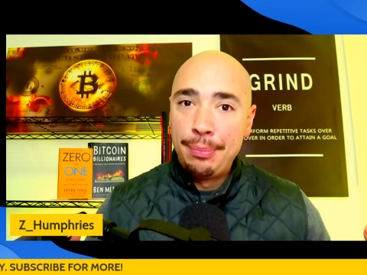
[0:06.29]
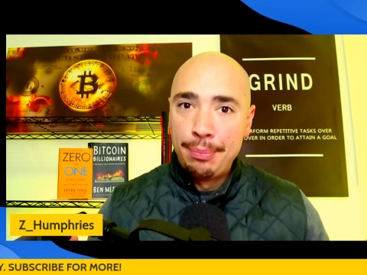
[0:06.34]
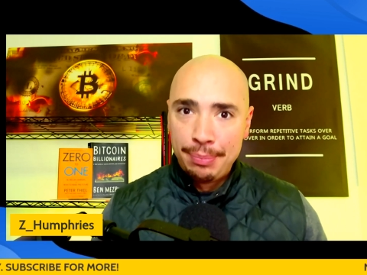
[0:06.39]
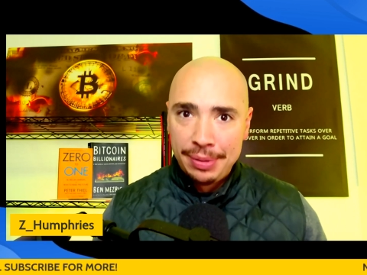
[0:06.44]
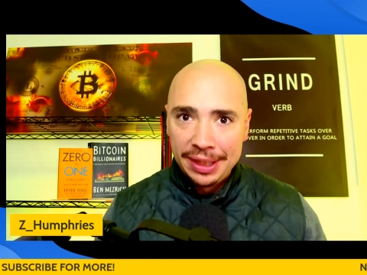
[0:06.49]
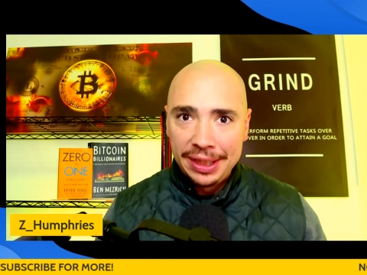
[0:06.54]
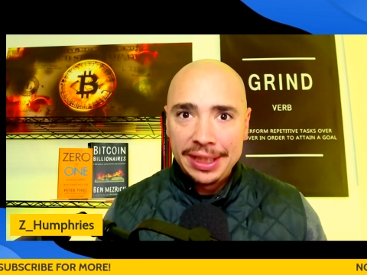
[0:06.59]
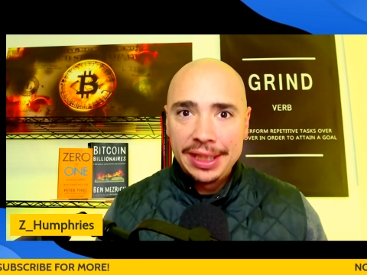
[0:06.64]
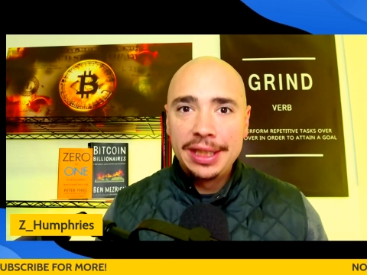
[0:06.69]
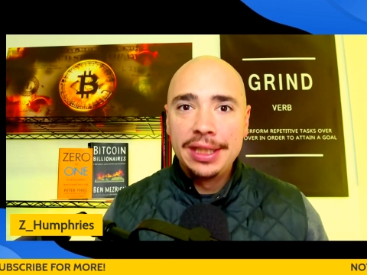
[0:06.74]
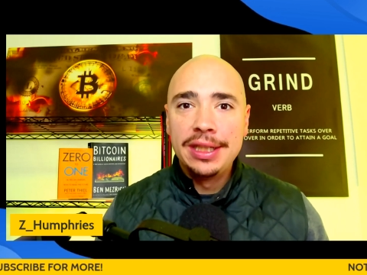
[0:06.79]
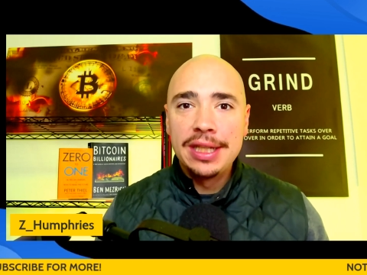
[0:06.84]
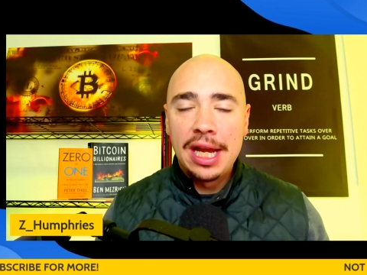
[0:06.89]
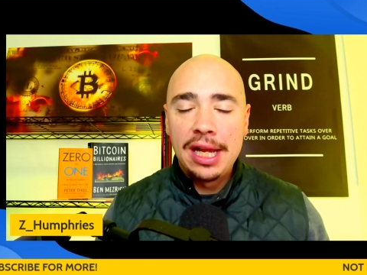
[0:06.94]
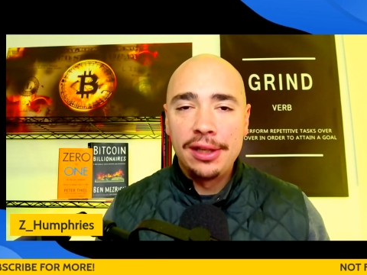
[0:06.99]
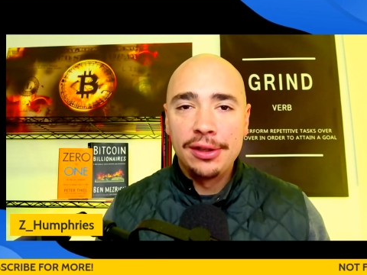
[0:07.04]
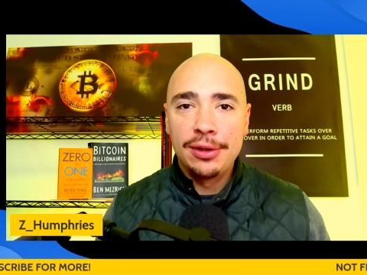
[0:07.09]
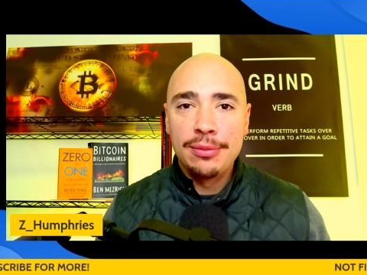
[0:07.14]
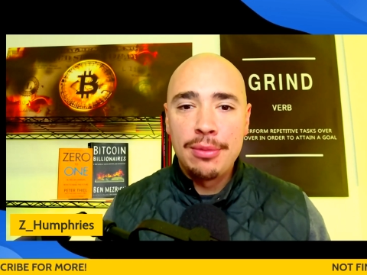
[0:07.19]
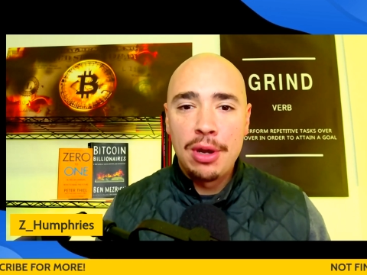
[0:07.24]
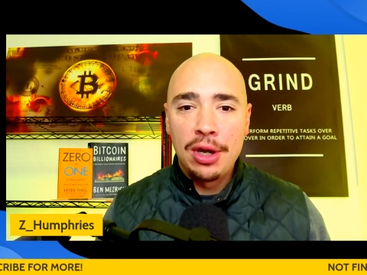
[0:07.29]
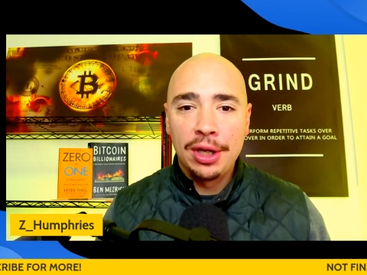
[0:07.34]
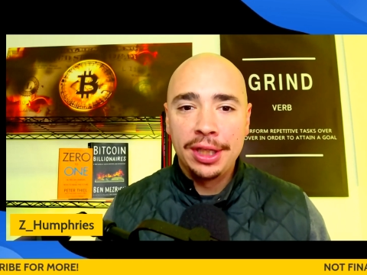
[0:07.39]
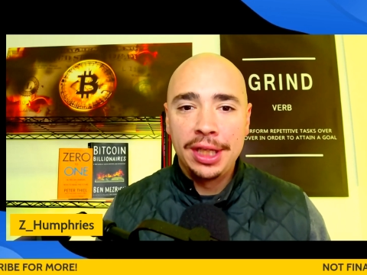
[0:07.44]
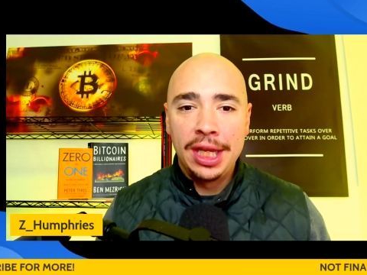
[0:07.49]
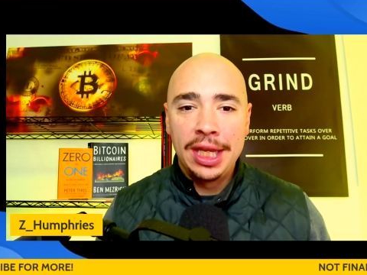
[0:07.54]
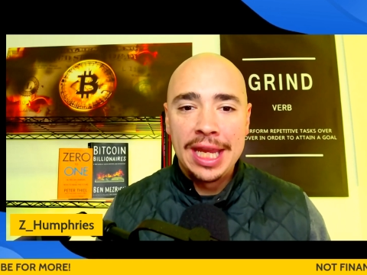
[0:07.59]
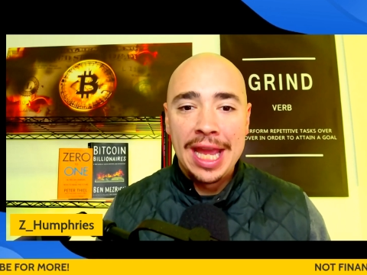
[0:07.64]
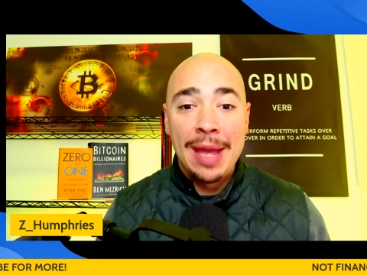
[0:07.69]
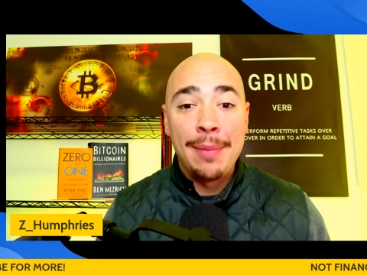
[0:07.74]
billion
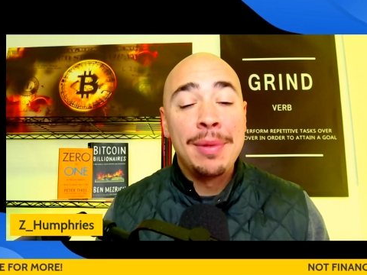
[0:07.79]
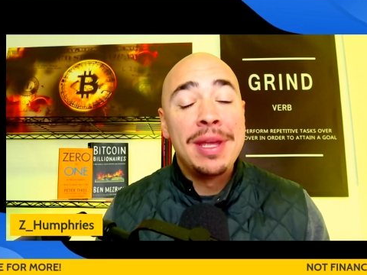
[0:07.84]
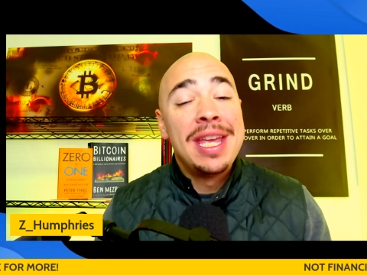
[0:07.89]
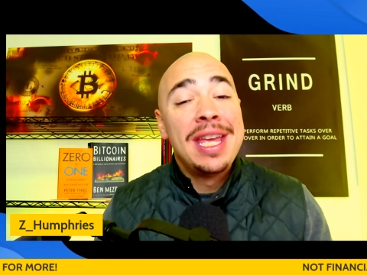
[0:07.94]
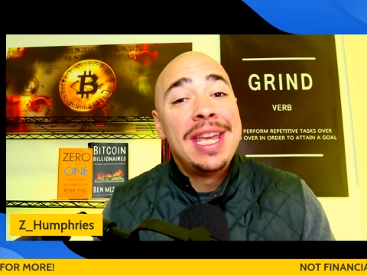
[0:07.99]
market cap.